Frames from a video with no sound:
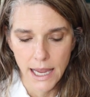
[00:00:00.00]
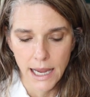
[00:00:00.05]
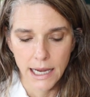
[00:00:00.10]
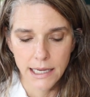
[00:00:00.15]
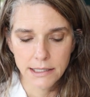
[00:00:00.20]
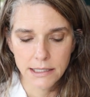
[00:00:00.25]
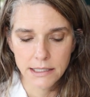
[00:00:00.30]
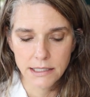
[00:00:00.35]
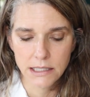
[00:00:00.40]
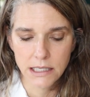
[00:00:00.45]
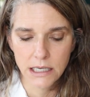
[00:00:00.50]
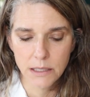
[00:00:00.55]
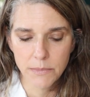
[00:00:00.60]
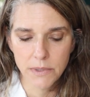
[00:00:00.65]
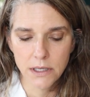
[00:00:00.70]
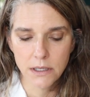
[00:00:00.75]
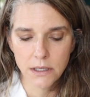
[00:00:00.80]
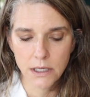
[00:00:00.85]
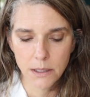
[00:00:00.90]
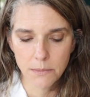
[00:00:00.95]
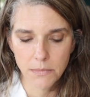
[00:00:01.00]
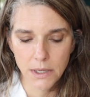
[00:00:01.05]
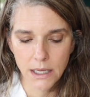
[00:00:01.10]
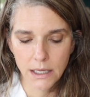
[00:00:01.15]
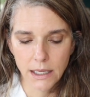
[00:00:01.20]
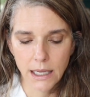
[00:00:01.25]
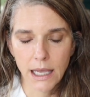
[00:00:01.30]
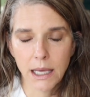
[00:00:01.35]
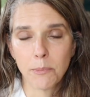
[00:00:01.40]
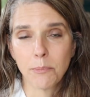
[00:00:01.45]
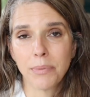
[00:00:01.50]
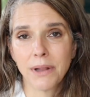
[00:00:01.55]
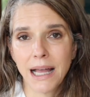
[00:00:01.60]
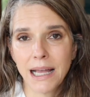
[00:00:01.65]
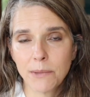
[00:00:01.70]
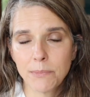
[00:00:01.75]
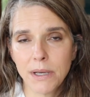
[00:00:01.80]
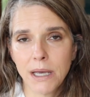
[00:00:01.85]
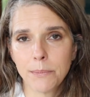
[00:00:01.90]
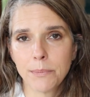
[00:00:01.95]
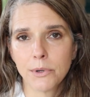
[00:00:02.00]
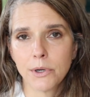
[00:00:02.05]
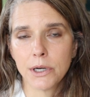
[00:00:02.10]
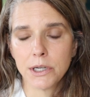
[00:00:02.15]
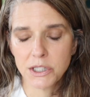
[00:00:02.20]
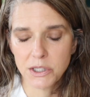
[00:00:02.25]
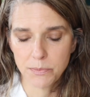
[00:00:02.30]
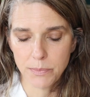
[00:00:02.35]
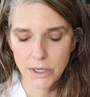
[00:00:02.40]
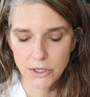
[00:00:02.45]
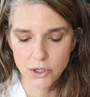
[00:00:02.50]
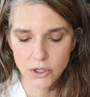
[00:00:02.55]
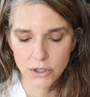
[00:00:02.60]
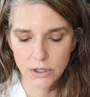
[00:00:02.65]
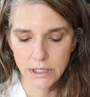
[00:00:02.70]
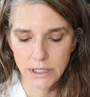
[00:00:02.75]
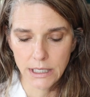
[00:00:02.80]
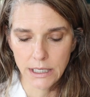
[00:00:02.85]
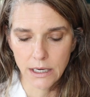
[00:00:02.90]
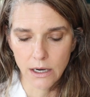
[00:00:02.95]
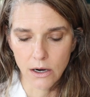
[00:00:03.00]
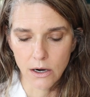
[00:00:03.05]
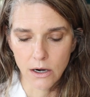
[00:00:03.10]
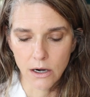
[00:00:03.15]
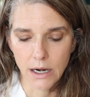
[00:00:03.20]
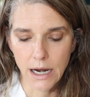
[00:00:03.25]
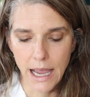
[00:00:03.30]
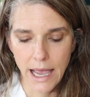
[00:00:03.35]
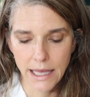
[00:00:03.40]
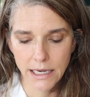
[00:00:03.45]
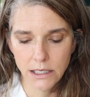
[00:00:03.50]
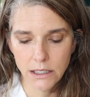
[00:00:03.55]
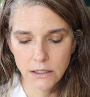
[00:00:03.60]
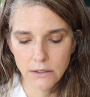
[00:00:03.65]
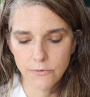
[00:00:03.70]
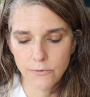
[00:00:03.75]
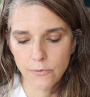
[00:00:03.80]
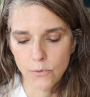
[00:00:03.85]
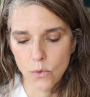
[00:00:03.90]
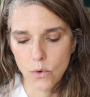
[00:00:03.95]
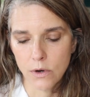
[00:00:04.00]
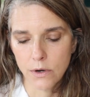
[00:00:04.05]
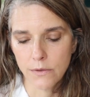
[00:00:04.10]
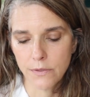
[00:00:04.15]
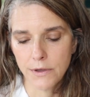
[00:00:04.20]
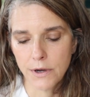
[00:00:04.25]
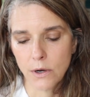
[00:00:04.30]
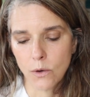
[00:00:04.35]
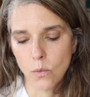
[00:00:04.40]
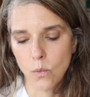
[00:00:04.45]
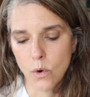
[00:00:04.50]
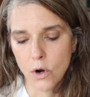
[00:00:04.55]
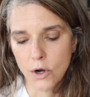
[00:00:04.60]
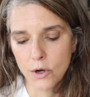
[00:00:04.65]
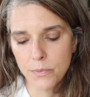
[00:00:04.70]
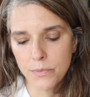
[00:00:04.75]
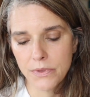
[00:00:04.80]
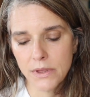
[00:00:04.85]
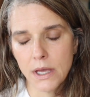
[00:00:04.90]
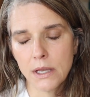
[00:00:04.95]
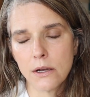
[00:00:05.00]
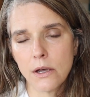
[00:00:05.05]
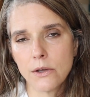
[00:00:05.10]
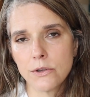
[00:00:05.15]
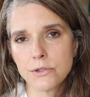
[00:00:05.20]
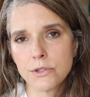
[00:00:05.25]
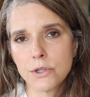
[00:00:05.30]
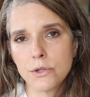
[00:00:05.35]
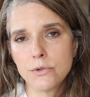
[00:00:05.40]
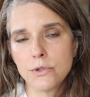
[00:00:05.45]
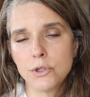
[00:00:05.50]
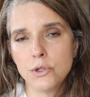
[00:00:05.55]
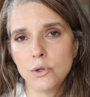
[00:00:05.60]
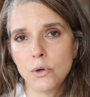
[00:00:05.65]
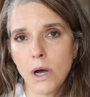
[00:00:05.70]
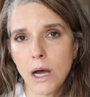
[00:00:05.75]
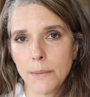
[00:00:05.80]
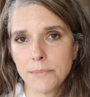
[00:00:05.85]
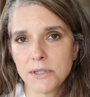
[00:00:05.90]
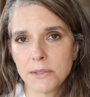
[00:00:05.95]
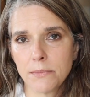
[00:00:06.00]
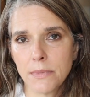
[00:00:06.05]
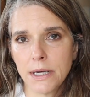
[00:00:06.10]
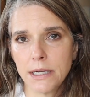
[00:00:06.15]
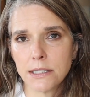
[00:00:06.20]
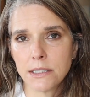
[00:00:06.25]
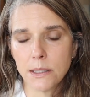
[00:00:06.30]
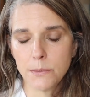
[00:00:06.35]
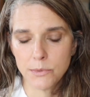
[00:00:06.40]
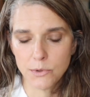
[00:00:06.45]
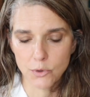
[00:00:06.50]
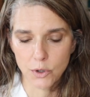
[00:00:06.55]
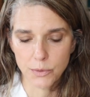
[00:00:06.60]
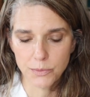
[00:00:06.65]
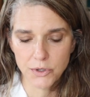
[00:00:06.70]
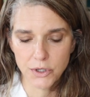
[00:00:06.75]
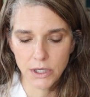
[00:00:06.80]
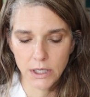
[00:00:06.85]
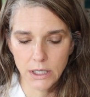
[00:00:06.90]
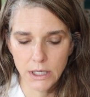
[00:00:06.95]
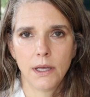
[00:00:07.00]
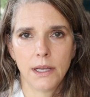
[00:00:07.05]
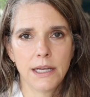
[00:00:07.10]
And the cinnamon, nutmeg, and black pepper especially are added for their warmth and also to optimize absorption.